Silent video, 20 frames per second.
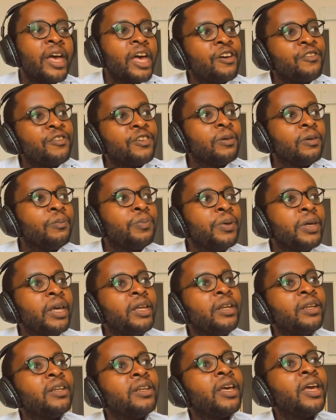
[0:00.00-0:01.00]
having
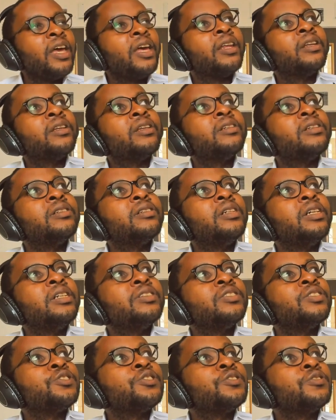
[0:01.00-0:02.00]
been
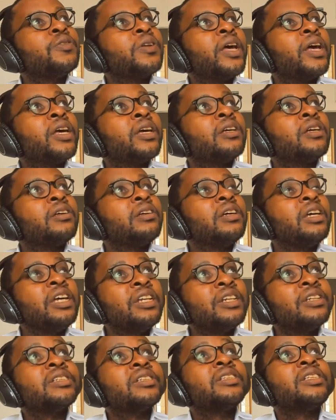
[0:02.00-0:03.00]
in sort of like
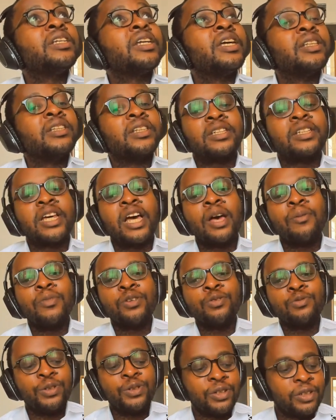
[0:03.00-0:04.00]
industry at the
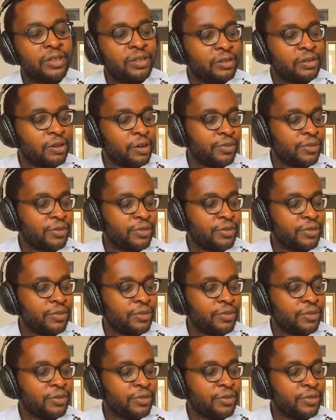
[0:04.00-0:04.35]
time at which,